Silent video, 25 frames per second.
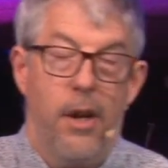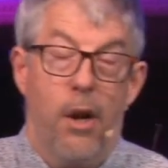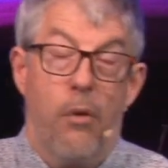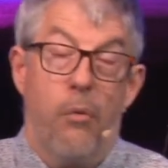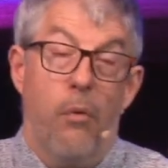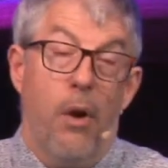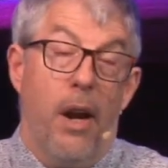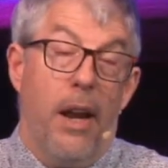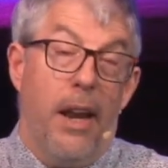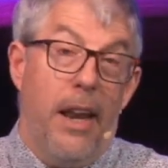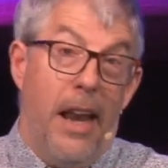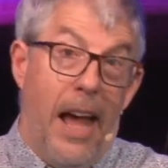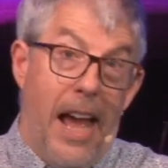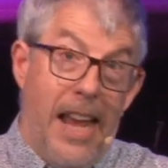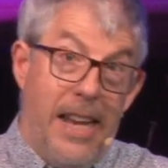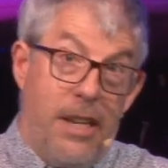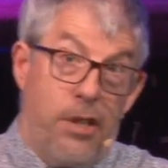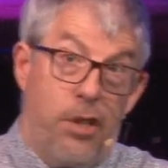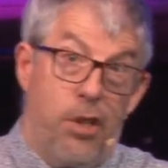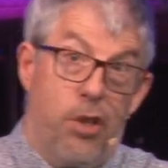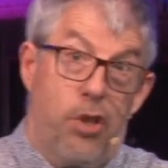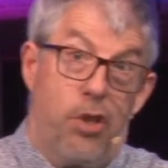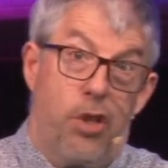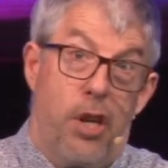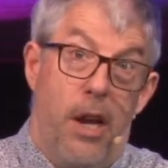
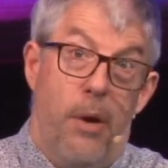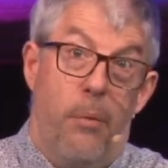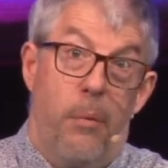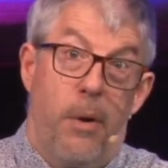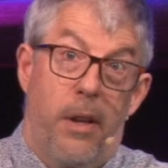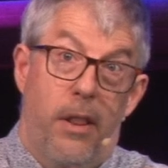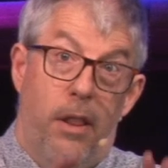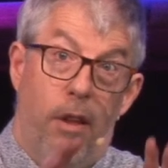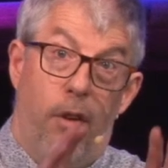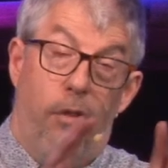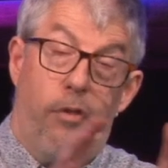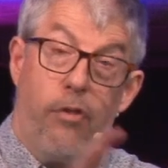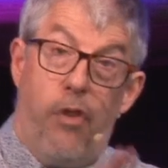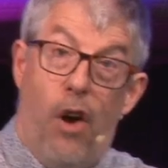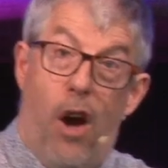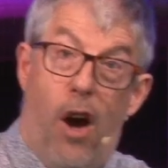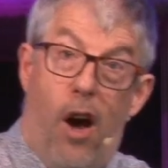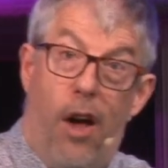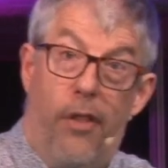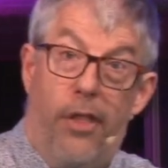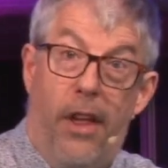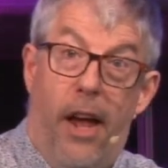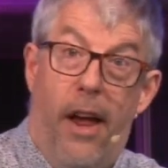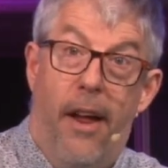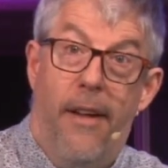Relationship with the
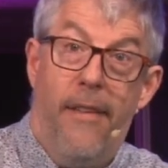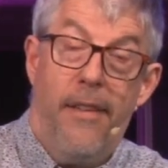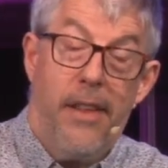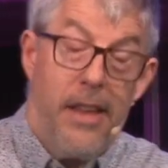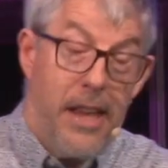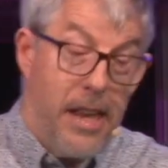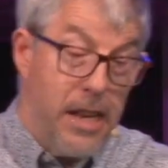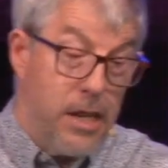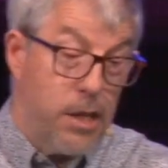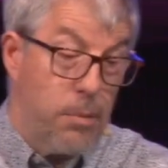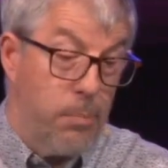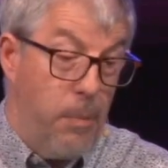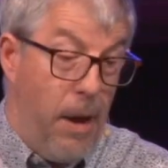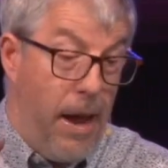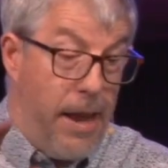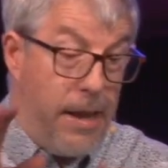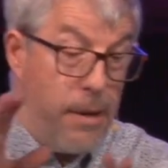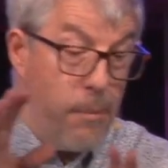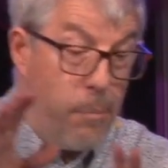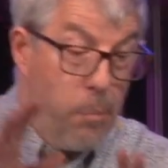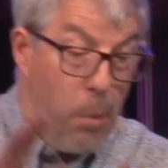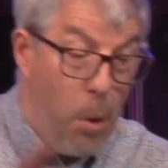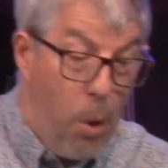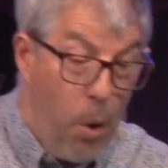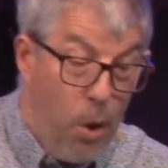Father is
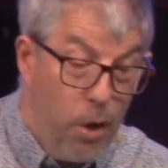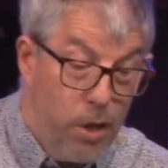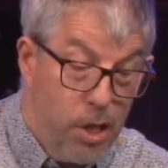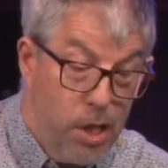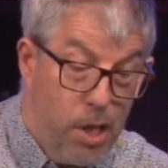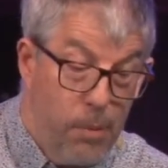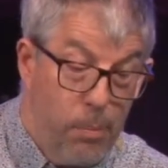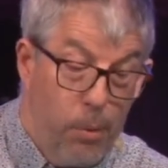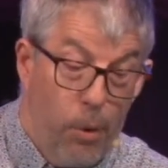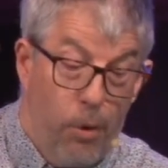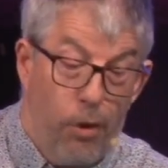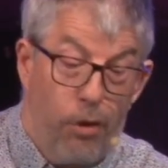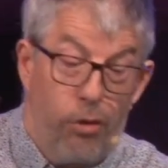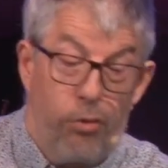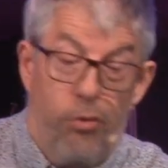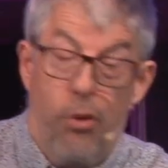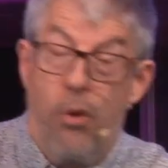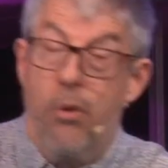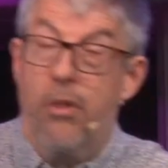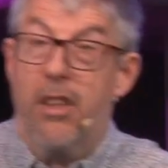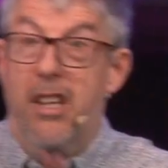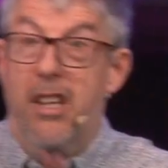made possible through